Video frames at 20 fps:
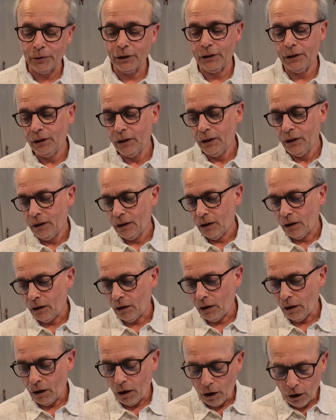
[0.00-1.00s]
But
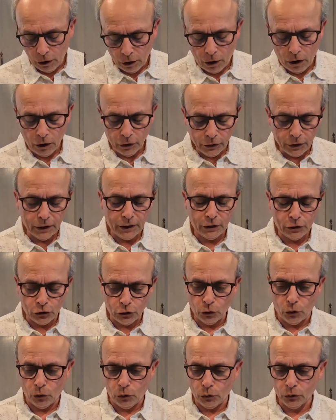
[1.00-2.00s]
all things
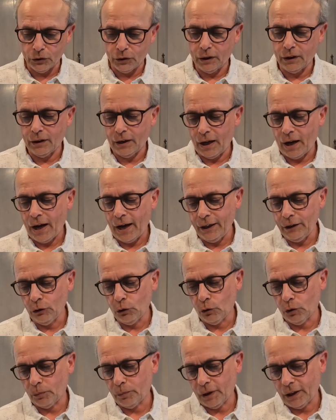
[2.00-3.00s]
told, I
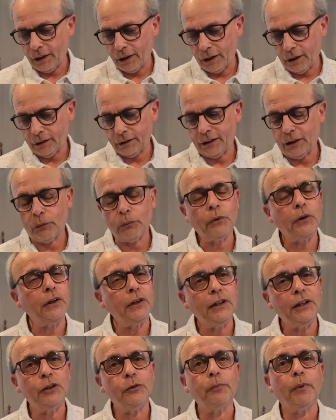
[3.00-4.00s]
know in my heart that one
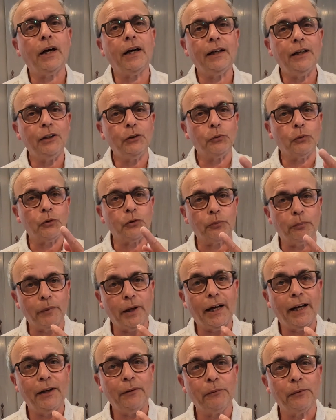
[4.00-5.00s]
of these bodies was
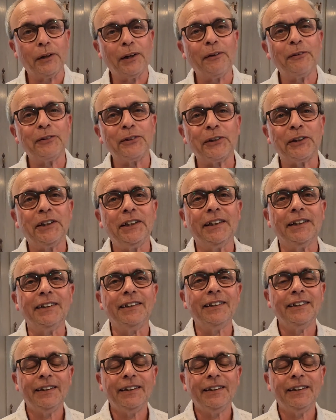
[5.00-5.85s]
mine when I was a kid.